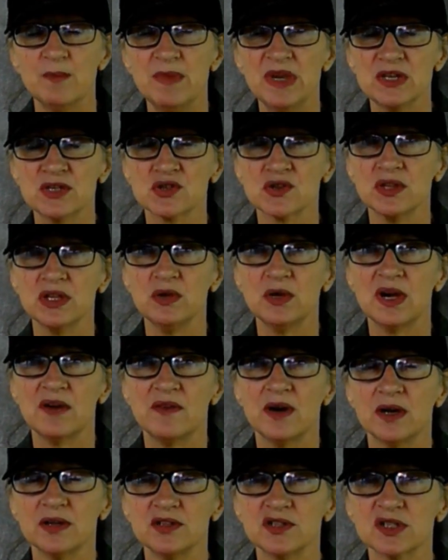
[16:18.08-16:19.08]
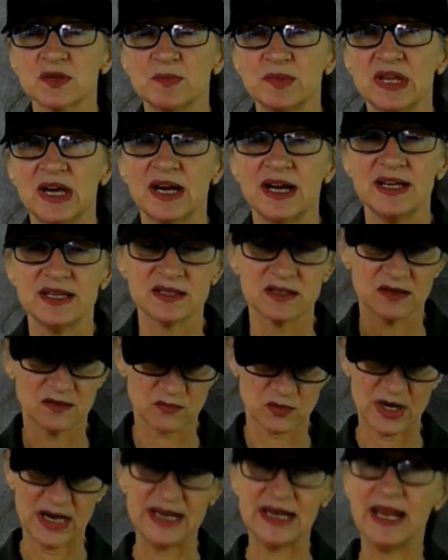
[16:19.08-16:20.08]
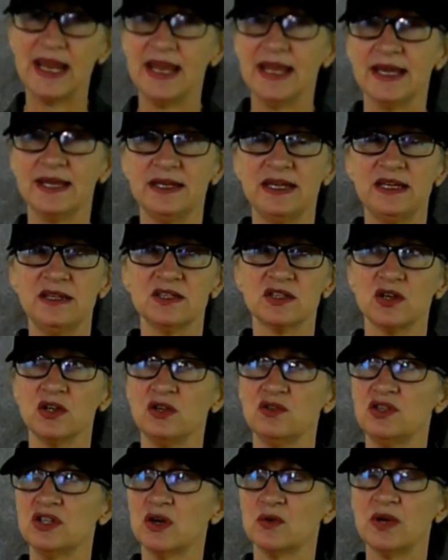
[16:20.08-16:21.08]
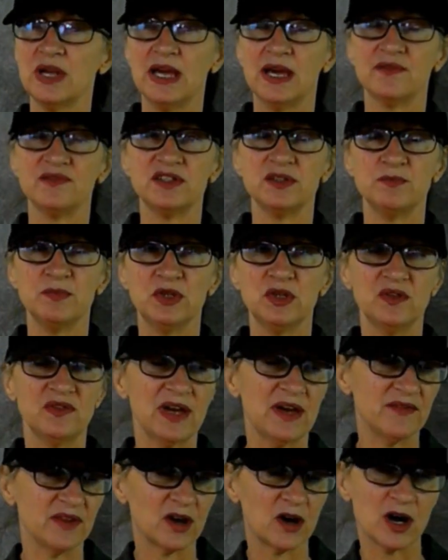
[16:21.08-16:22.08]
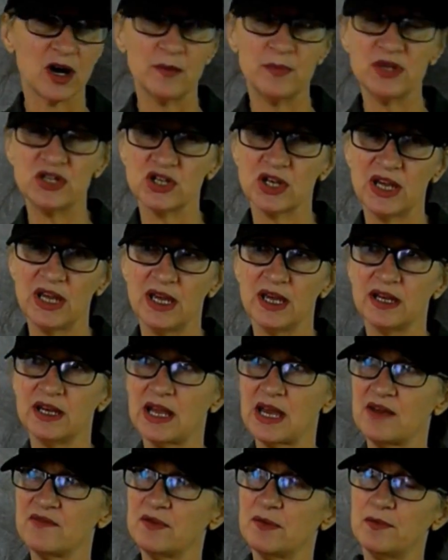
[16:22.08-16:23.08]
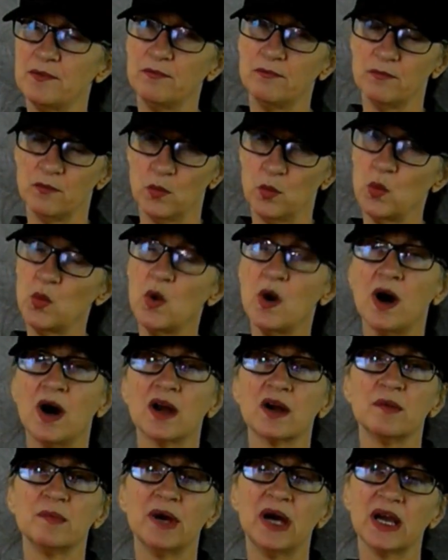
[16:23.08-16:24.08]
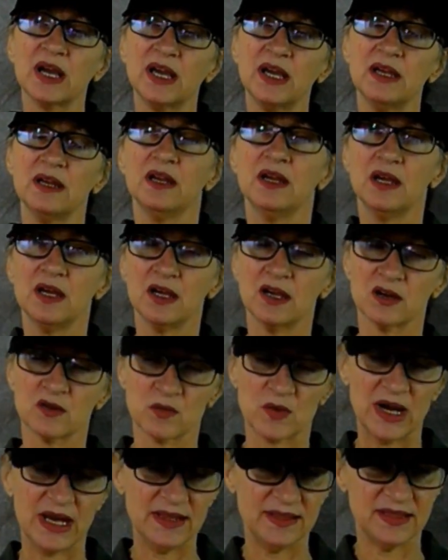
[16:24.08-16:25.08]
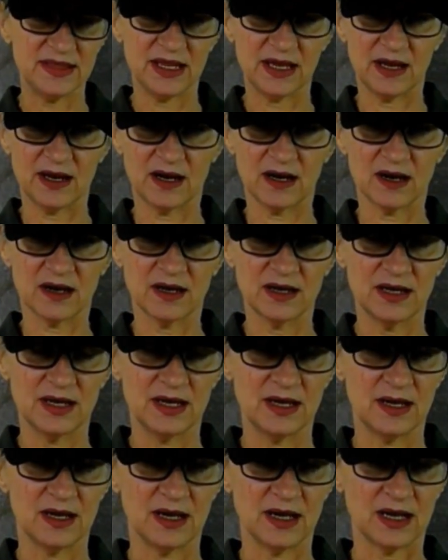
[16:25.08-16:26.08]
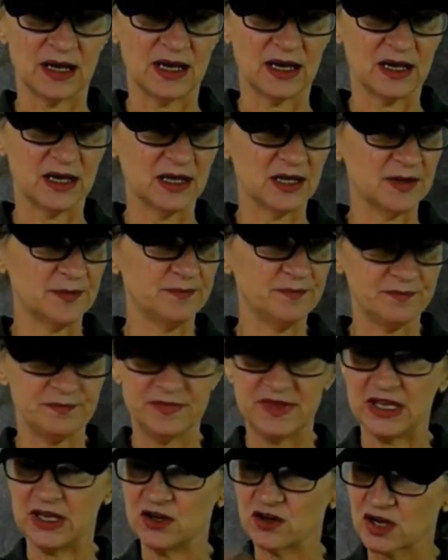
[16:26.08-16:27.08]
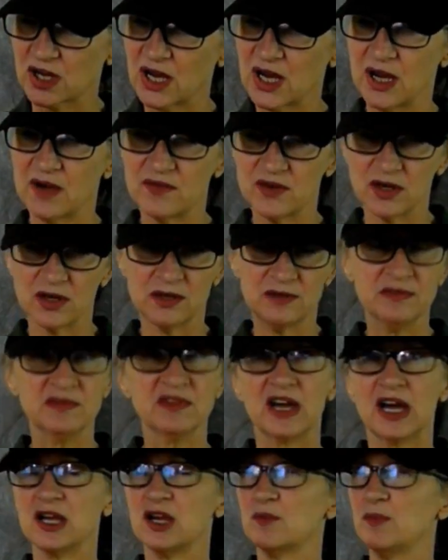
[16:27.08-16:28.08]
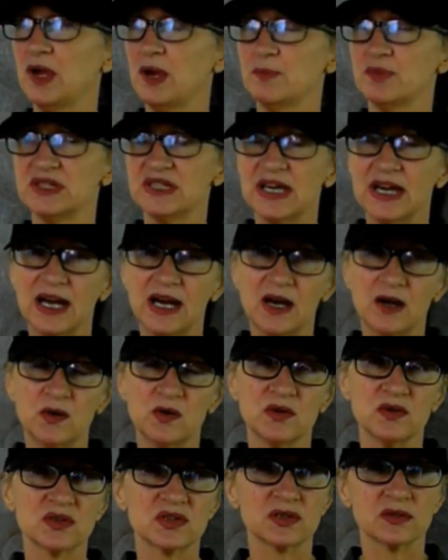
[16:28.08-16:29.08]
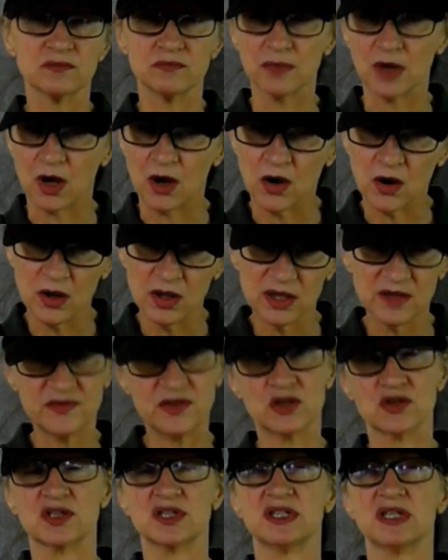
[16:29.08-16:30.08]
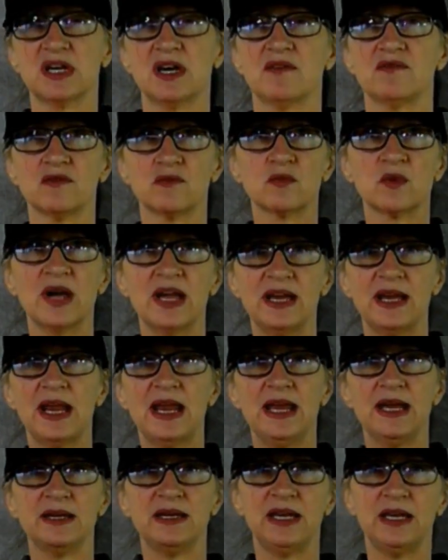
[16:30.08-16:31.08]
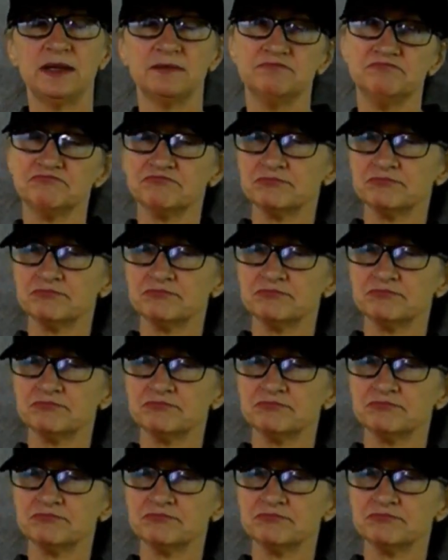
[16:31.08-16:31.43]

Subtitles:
Make sure that you have all your supplies right handy so you don't have to move. Have a garbage can, have a water bucket right there, that you're covered, got your paper towels, all of your stuff right handy